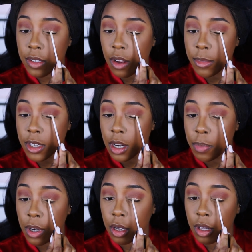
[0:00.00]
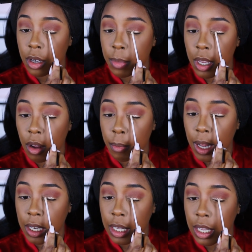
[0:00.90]
So I'm just going to put a little bit on
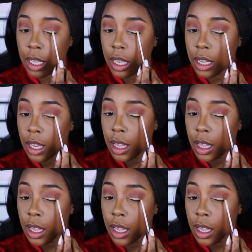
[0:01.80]
my lid